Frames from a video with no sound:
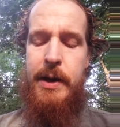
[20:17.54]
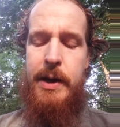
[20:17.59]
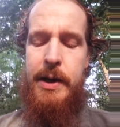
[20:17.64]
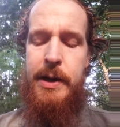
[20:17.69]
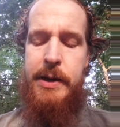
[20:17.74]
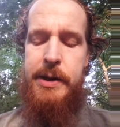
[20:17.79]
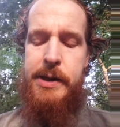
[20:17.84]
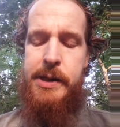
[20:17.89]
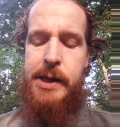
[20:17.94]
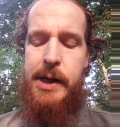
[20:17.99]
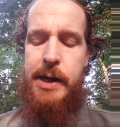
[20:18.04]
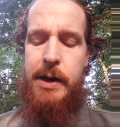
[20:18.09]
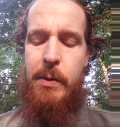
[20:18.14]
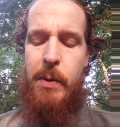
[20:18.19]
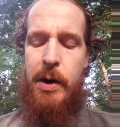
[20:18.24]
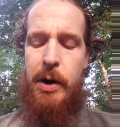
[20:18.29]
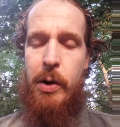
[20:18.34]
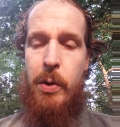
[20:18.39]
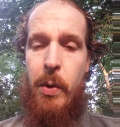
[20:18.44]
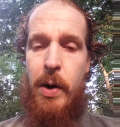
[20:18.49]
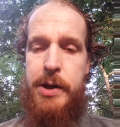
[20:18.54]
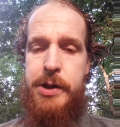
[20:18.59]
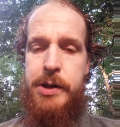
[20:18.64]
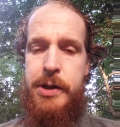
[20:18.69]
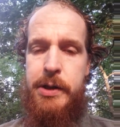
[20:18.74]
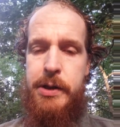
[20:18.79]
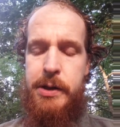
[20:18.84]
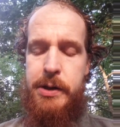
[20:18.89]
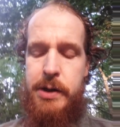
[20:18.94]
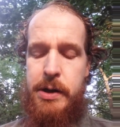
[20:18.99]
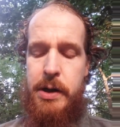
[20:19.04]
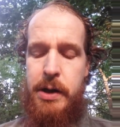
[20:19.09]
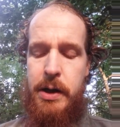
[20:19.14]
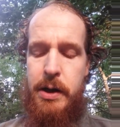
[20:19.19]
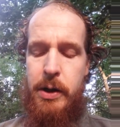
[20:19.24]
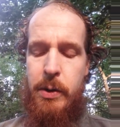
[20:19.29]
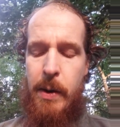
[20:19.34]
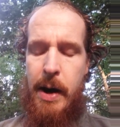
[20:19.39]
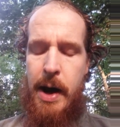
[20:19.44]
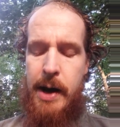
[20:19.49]
Seeing what questions
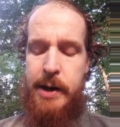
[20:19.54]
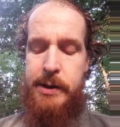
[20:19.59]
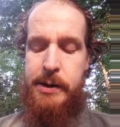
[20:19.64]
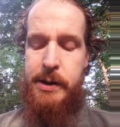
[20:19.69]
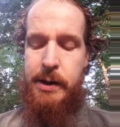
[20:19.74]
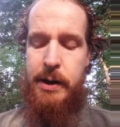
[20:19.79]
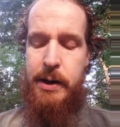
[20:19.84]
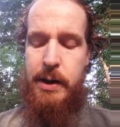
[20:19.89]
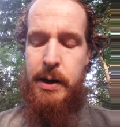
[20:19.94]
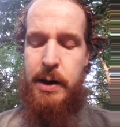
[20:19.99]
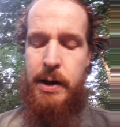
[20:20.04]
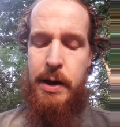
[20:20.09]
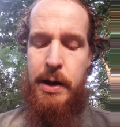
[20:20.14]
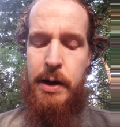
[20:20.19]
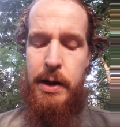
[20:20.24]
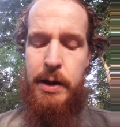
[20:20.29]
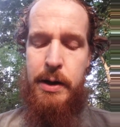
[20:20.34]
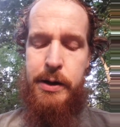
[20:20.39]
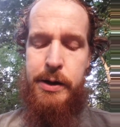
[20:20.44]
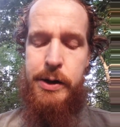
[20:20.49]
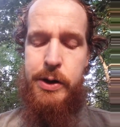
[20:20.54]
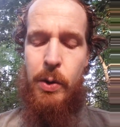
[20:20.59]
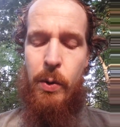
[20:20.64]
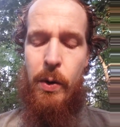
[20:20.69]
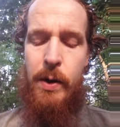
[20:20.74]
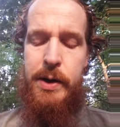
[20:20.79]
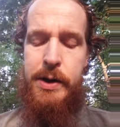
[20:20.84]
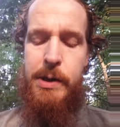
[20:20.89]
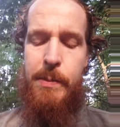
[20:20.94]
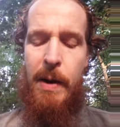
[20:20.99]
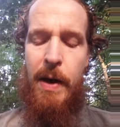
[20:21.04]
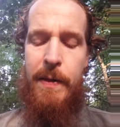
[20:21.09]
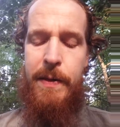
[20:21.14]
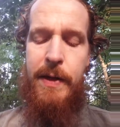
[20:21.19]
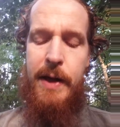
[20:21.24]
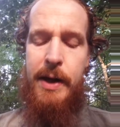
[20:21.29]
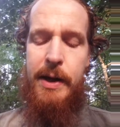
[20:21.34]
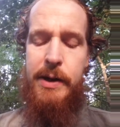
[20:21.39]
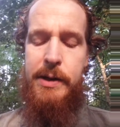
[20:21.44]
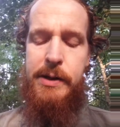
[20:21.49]
you ask. Stories about
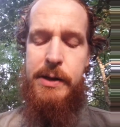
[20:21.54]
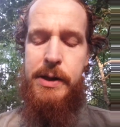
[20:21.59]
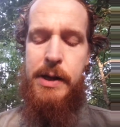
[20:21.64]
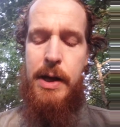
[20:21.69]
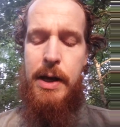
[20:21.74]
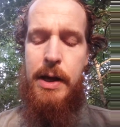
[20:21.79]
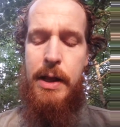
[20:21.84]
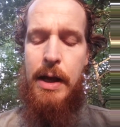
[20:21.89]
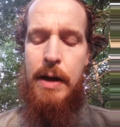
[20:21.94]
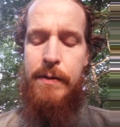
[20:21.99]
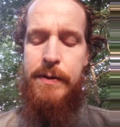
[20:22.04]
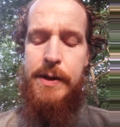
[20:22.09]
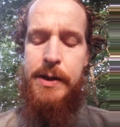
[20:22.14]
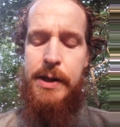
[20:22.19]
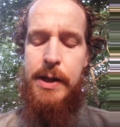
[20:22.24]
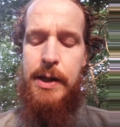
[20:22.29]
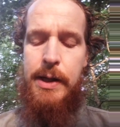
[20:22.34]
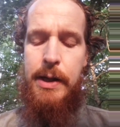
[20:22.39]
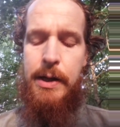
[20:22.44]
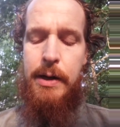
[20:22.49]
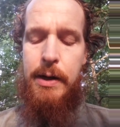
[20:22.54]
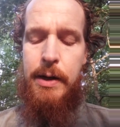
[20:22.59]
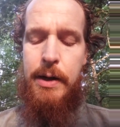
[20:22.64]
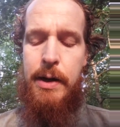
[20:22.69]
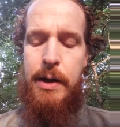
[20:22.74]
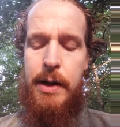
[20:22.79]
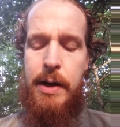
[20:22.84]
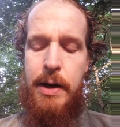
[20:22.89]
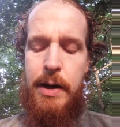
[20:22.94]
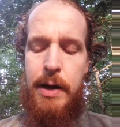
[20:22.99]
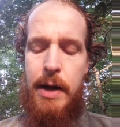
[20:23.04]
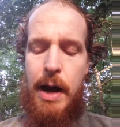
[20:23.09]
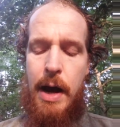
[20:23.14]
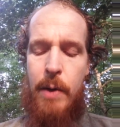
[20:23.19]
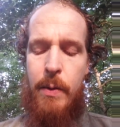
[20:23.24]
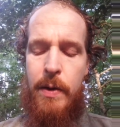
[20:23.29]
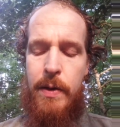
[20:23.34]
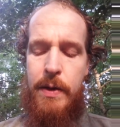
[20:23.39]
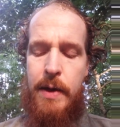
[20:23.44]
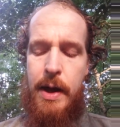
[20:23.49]
things they've seen now
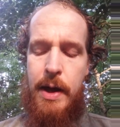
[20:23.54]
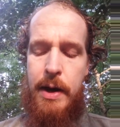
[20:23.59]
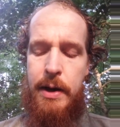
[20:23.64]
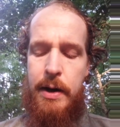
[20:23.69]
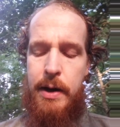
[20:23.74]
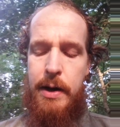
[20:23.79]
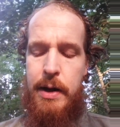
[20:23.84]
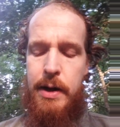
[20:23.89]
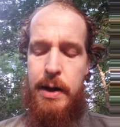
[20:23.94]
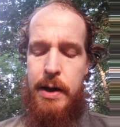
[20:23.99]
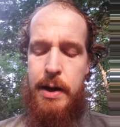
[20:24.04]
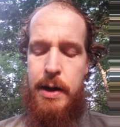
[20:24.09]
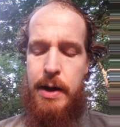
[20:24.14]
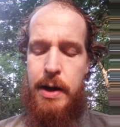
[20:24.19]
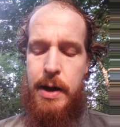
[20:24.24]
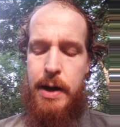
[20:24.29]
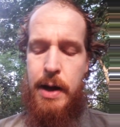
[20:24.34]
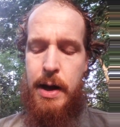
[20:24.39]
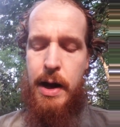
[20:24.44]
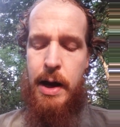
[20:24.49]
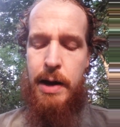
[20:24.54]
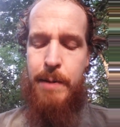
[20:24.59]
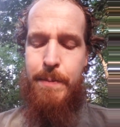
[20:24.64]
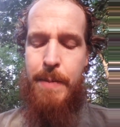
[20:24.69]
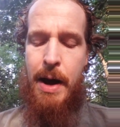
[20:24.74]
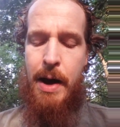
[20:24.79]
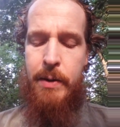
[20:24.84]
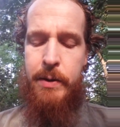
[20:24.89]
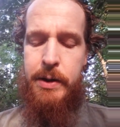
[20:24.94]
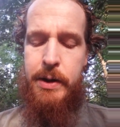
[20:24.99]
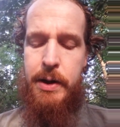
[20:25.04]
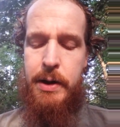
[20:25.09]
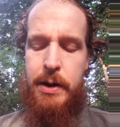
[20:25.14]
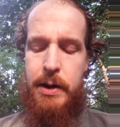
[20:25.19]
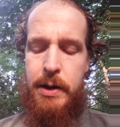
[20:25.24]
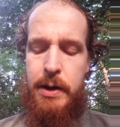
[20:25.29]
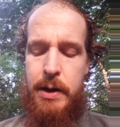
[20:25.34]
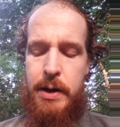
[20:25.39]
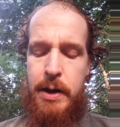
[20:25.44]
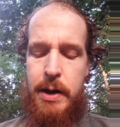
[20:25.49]
and then, and about
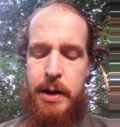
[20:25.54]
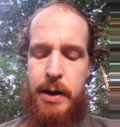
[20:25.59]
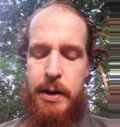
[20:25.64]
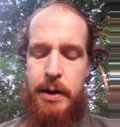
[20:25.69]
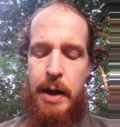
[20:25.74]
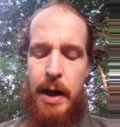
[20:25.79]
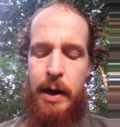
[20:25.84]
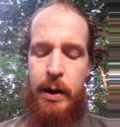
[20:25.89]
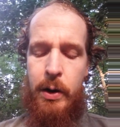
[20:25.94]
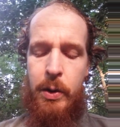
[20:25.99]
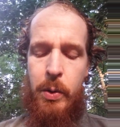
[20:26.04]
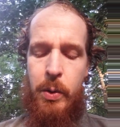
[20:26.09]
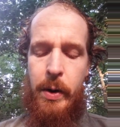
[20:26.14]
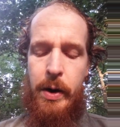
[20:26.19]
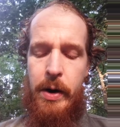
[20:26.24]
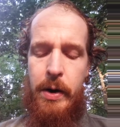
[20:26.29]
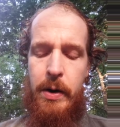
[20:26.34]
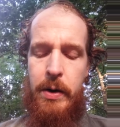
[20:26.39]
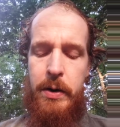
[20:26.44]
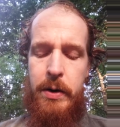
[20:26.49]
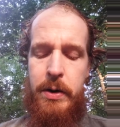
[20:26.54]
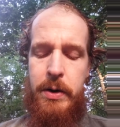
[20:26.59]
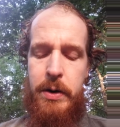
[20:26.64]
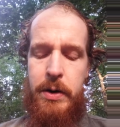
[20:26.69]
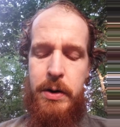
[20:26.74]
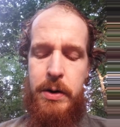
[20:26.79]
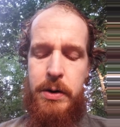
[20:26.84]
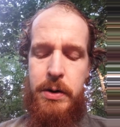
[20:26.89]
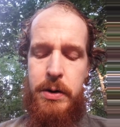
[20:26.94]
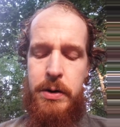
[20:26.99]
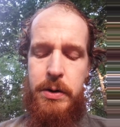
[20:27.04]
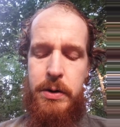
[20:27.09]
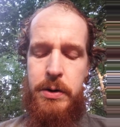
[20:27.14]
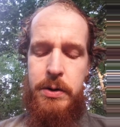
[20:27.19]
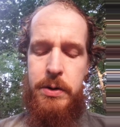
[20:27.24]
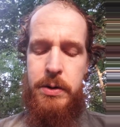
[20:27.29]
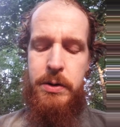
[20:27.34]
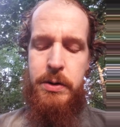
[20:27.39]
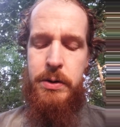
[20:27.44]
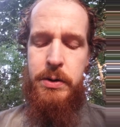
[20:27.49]
that queer
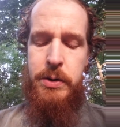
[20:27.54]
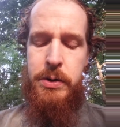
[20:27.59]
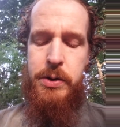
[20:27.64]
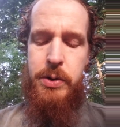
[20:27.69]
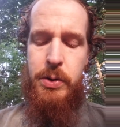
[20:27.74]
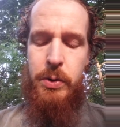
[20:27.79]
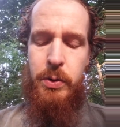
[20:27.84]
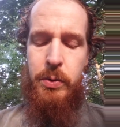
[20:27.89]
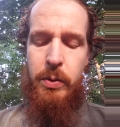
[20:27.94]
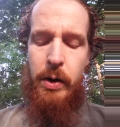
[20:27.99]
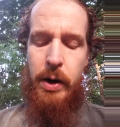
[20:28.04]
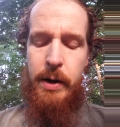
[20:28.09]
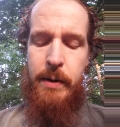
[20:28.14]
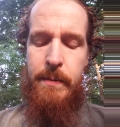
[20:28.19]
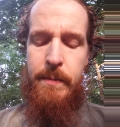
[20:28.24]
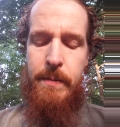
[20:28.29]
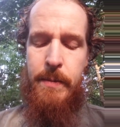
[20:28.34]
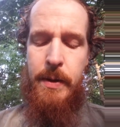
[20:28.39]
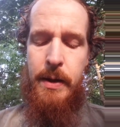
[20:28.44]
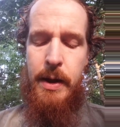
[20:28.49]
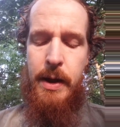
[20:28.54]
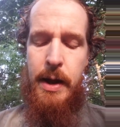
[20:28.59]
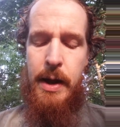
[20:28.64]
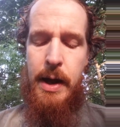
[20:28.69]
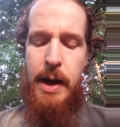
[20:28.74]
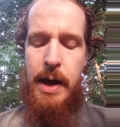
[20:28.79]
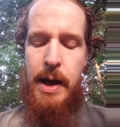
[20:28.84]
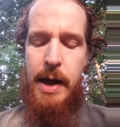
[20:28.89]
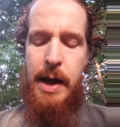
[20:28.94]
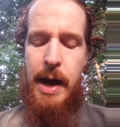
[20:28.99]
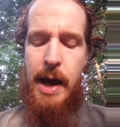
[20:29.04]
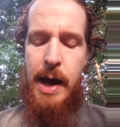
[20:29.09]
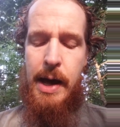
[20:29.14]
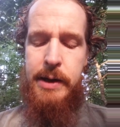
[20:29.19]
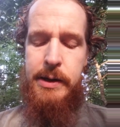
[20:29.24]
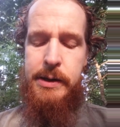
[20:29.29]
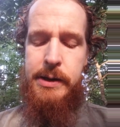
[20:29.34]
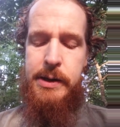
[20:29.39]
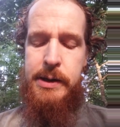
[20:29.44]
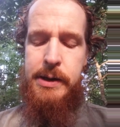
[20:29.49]
jewelry
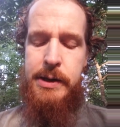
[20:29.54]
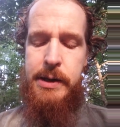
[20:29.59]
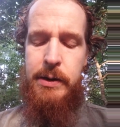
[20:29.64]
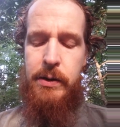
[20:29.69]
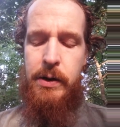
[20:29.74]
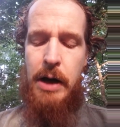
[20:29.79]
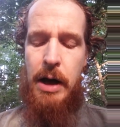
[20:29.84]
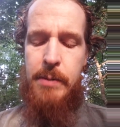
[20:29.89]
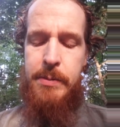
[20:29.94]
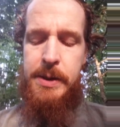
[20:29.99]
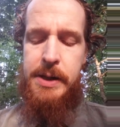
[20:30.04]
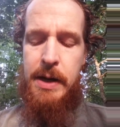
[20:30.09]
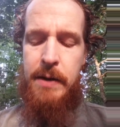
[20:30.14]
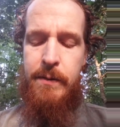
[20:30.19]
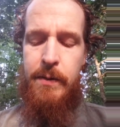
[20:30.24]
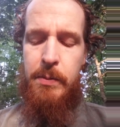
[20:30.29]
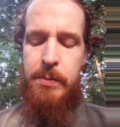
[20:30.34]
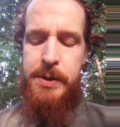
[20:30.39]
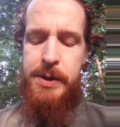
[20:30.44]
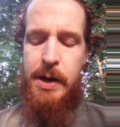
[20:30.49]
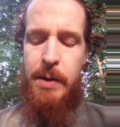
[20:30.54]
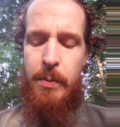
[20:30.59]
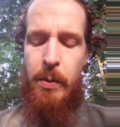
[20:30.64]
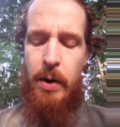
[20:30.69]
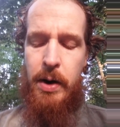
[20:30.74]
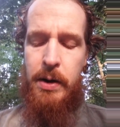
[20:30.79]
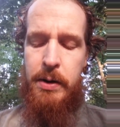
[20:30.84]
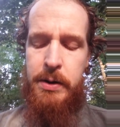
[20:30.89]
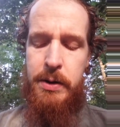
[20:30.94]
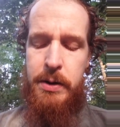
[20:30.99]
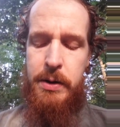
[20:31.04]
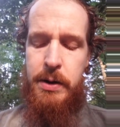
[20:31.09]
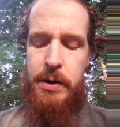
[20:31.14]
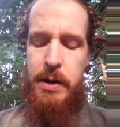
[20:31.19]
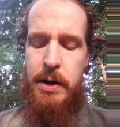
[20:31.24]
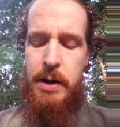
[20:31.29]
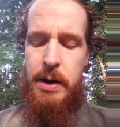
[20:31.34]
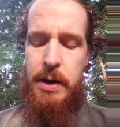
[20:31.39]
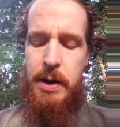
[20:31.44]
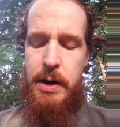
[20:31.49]
as still comes in from somewhere
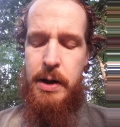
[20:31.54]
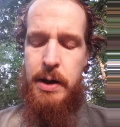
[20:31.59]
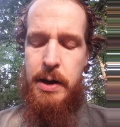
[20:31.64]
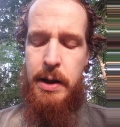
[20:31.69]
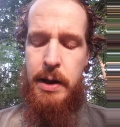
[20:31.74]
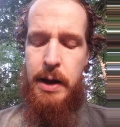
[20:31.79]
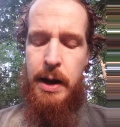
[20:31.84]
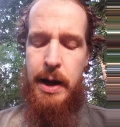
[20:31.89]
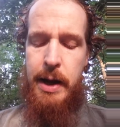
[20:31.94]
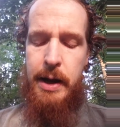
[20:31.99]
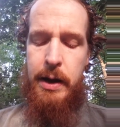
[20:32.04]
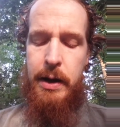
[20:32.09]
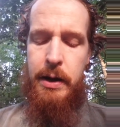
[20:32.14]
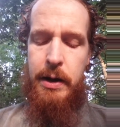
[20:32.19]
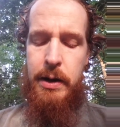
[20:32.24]
that ain't